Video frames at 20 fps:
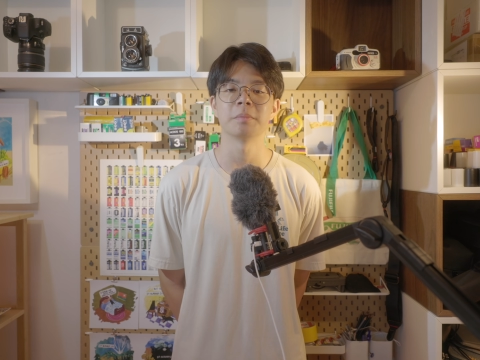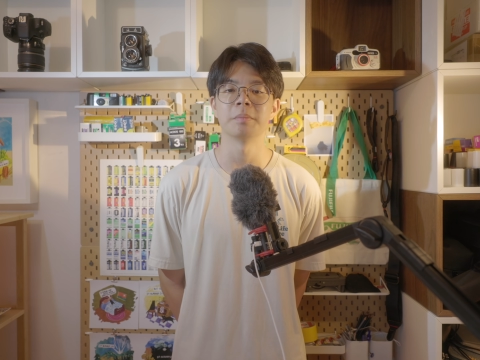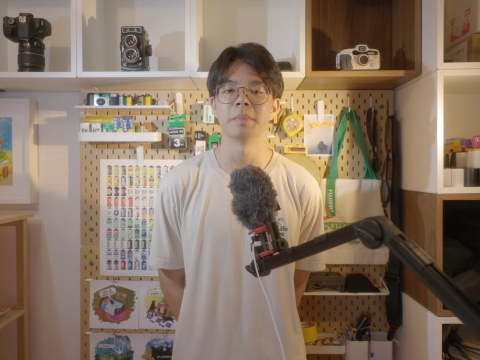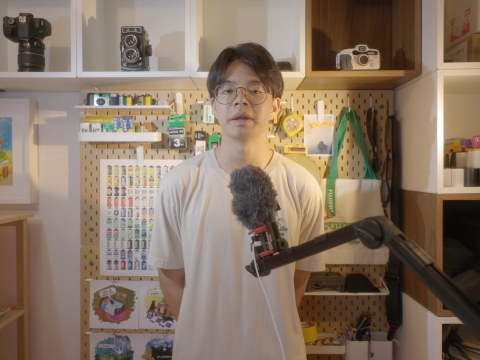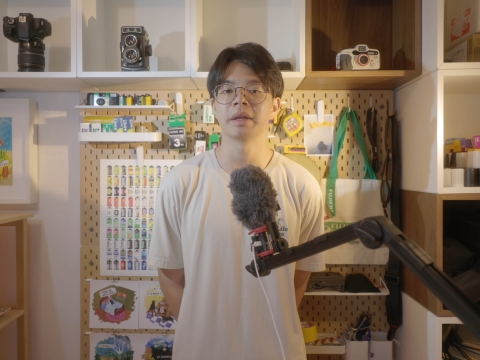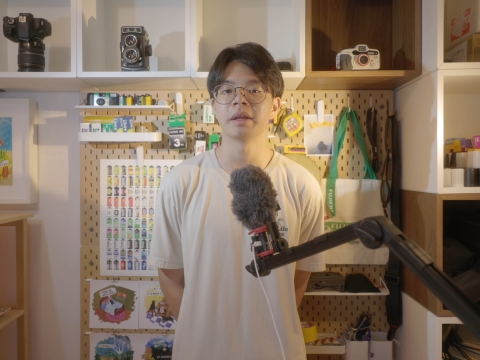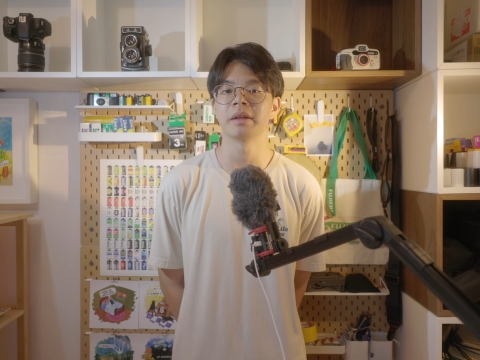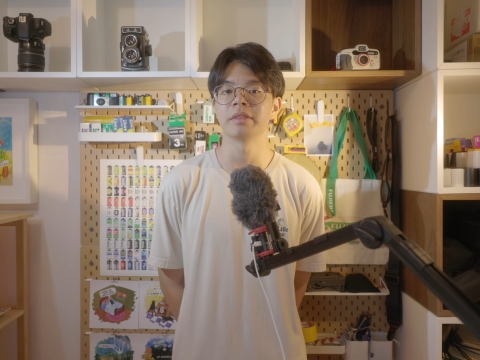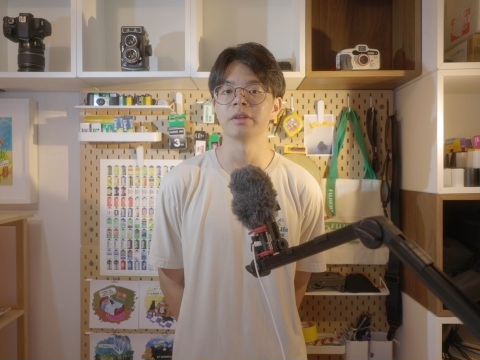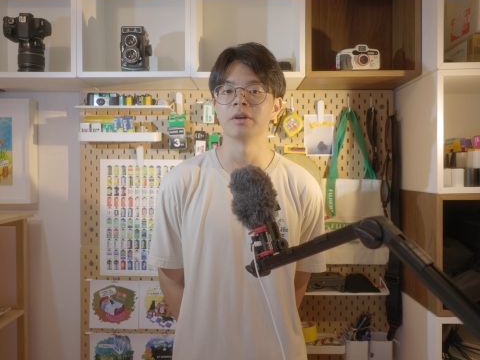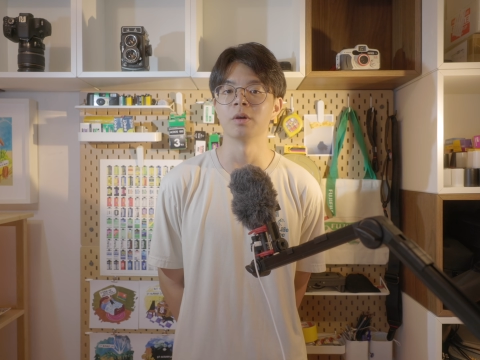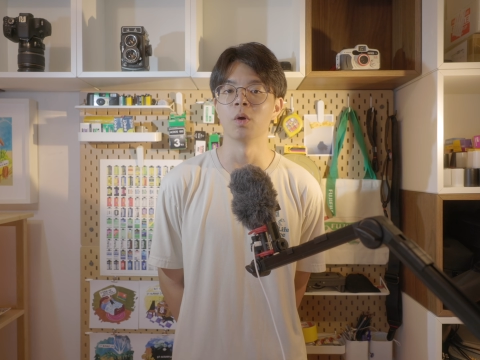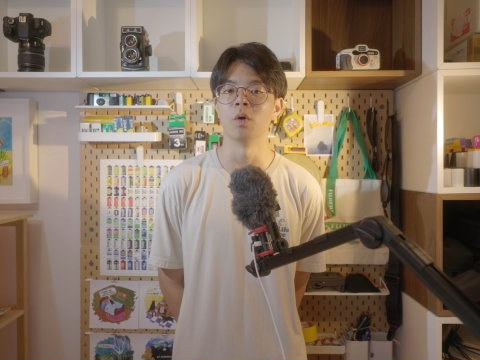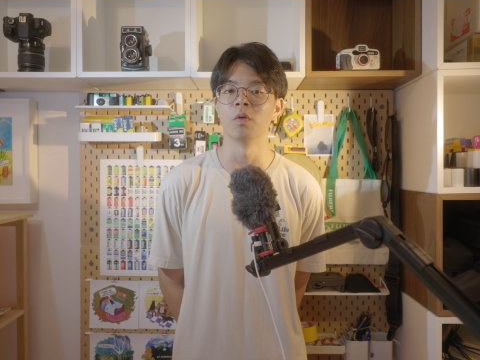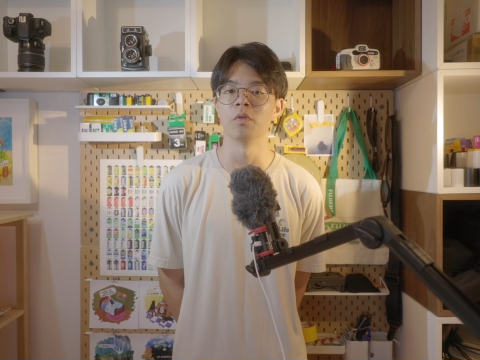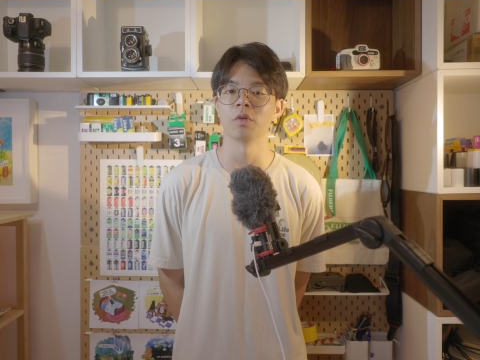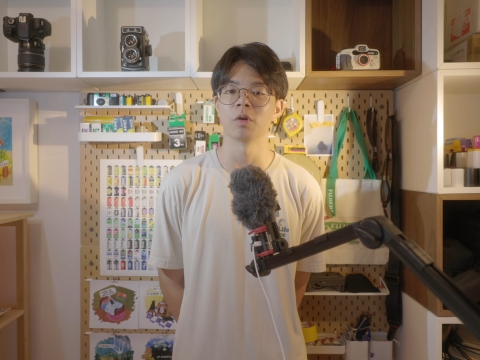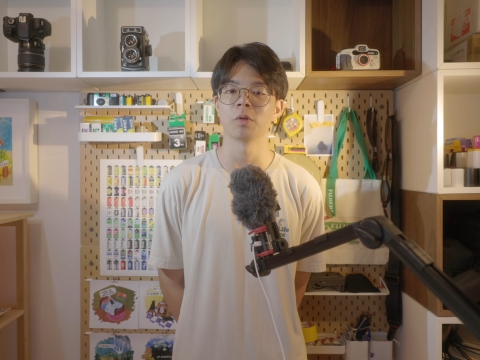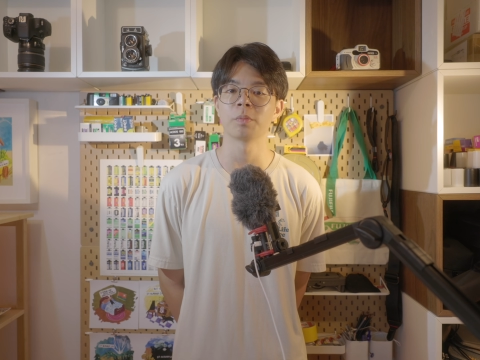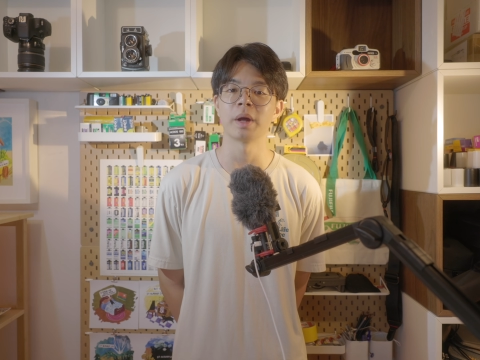making the
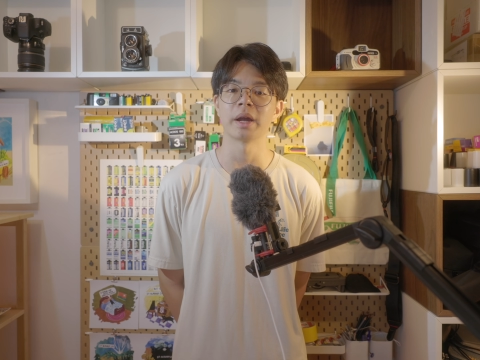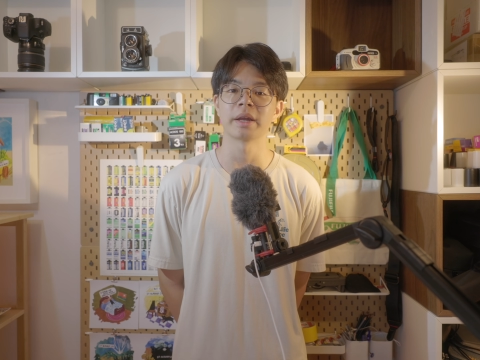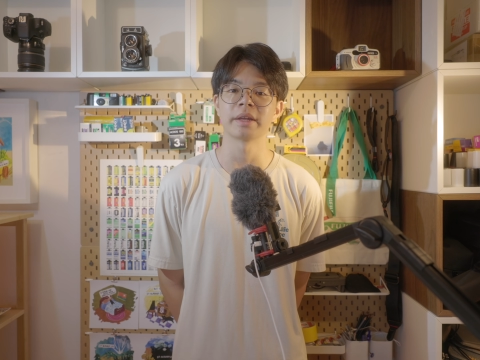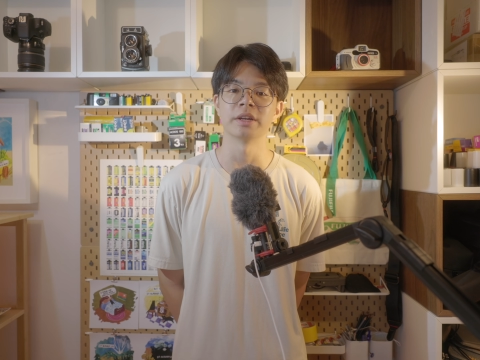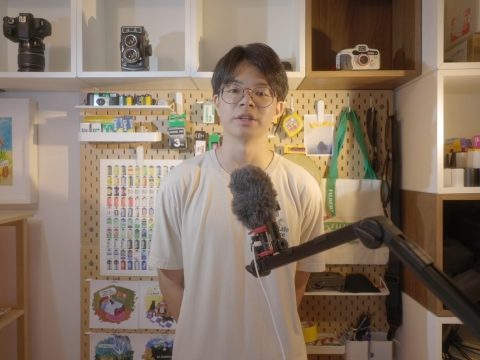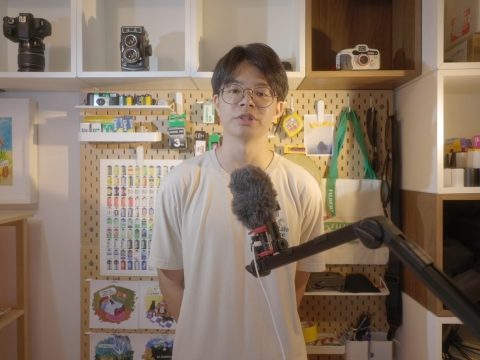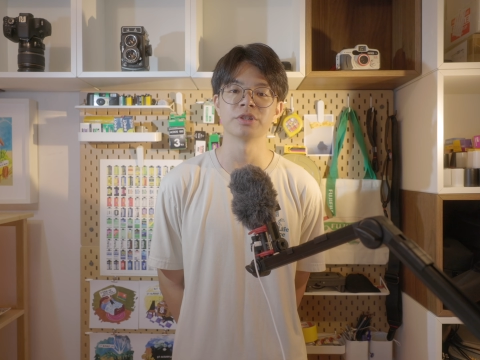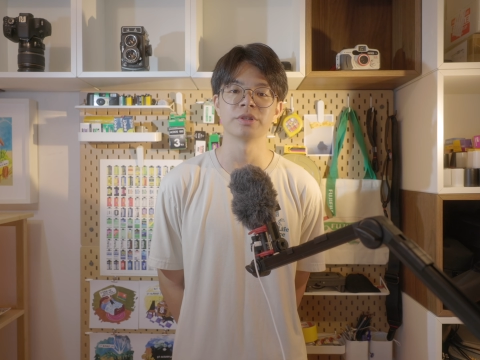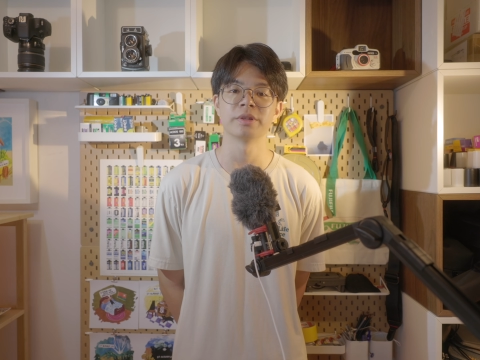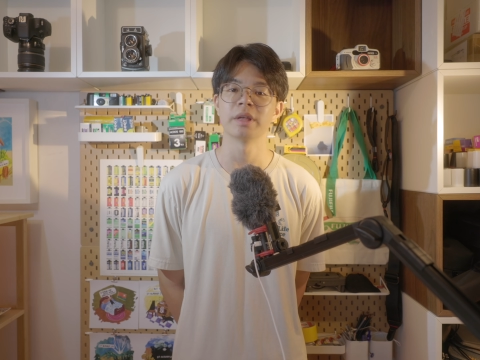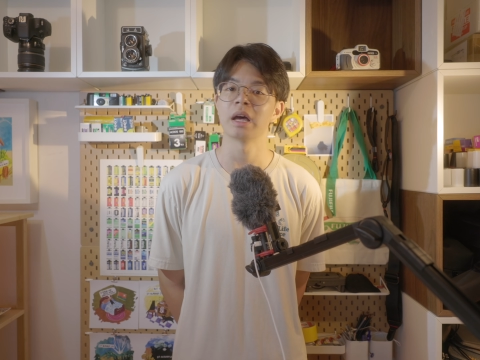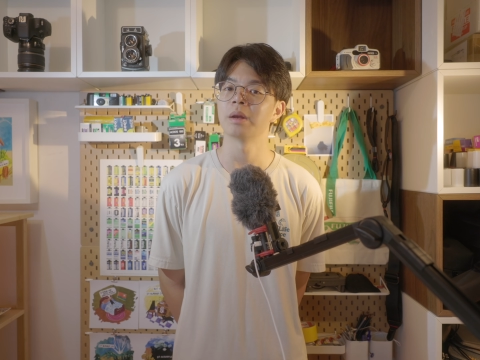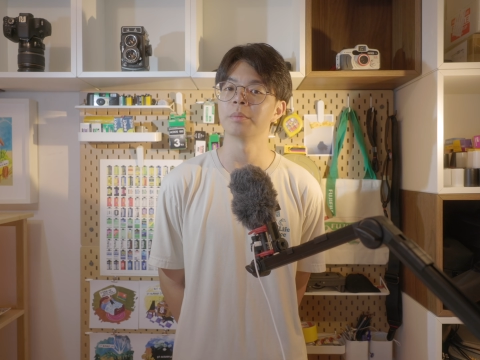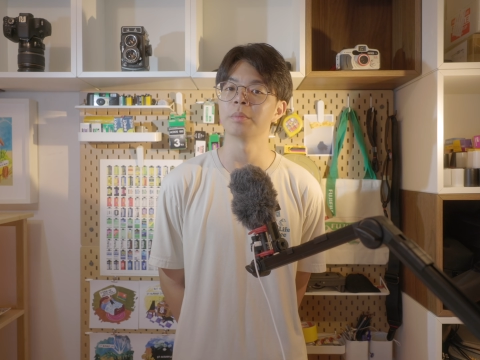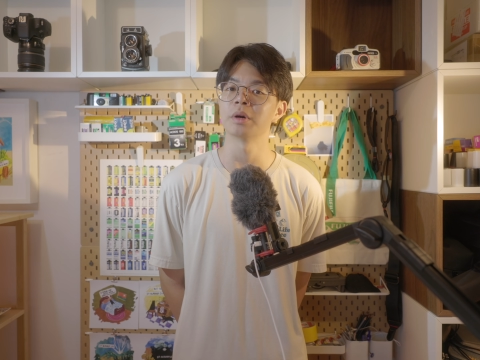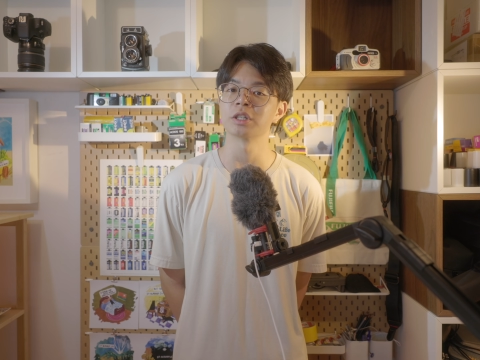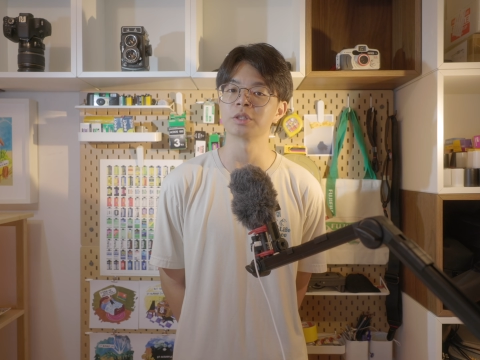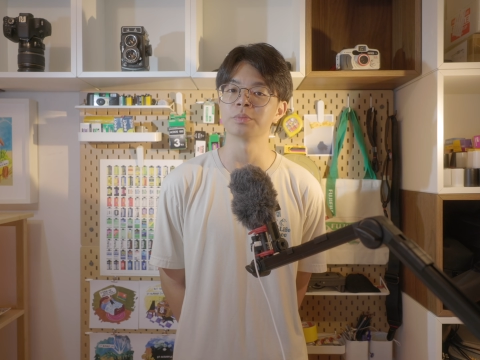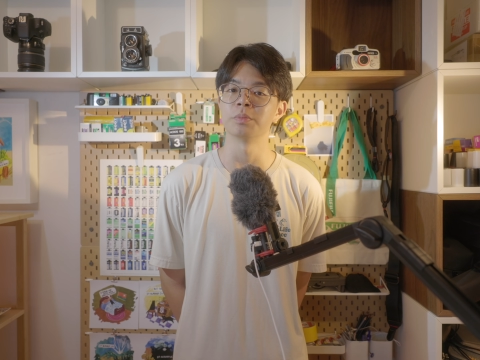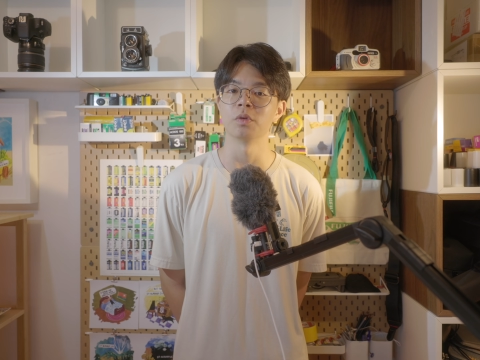overall package that
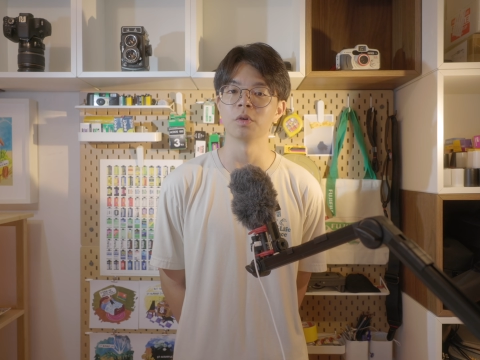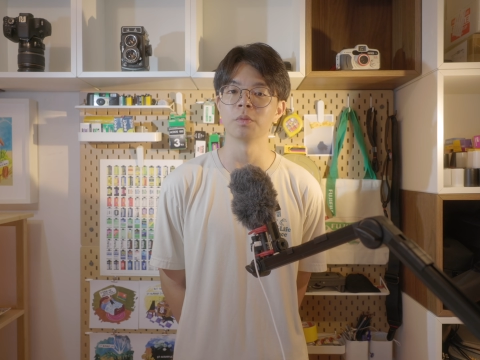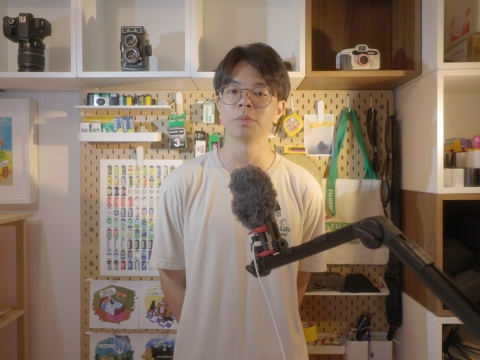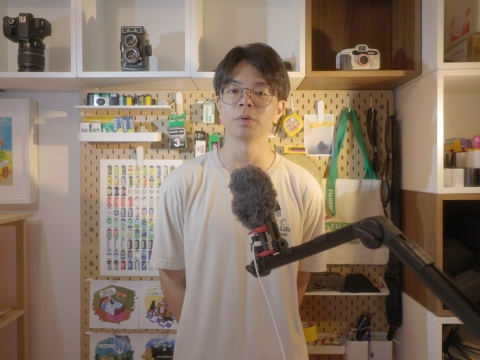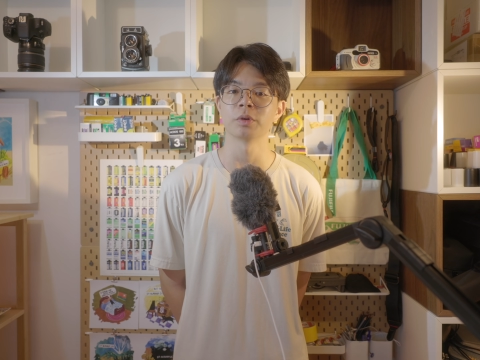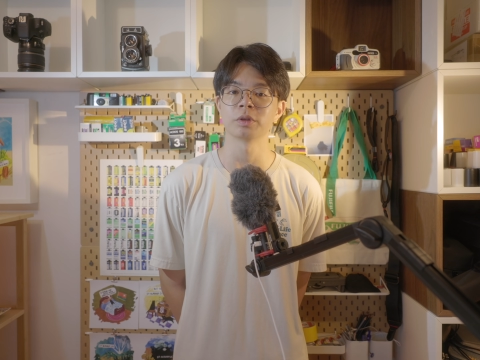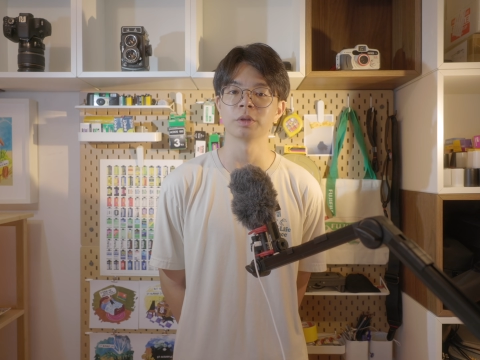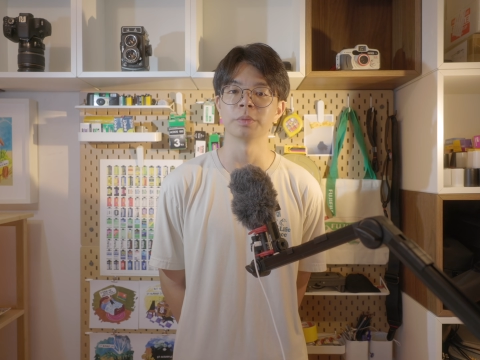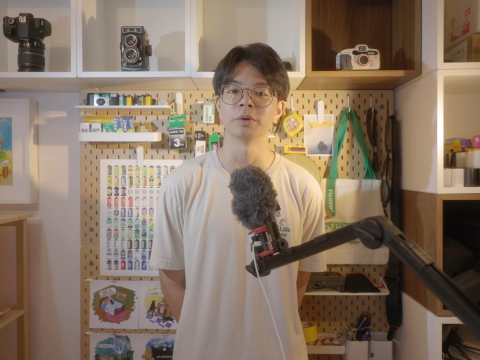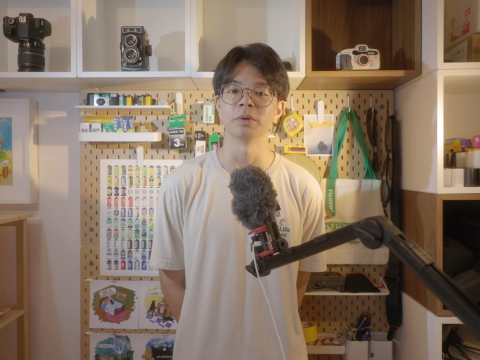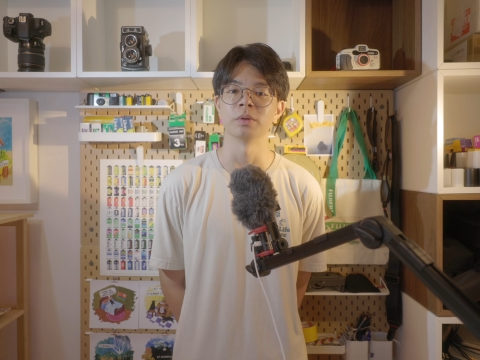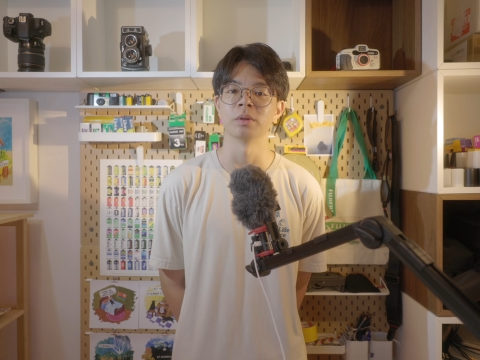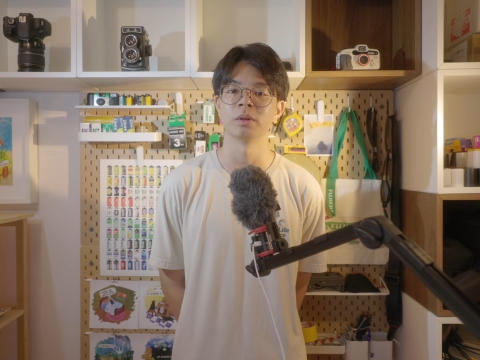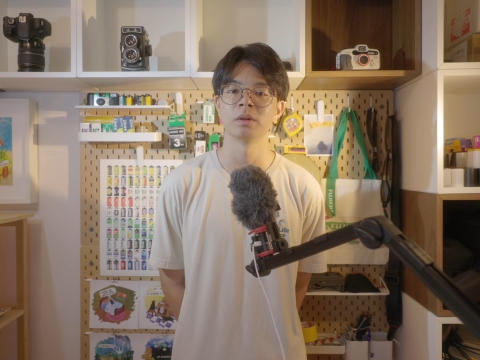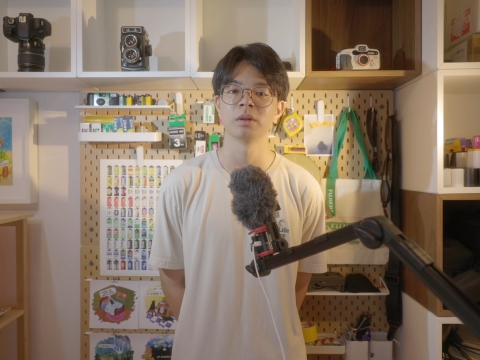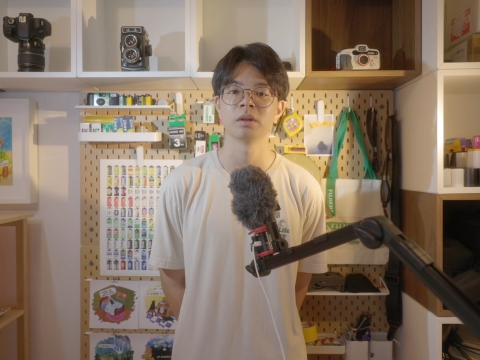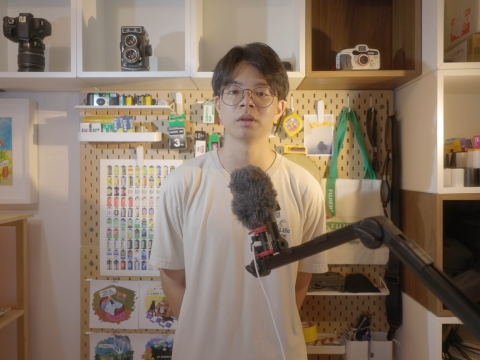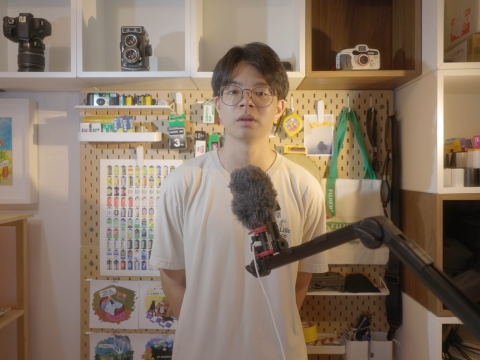much more portable.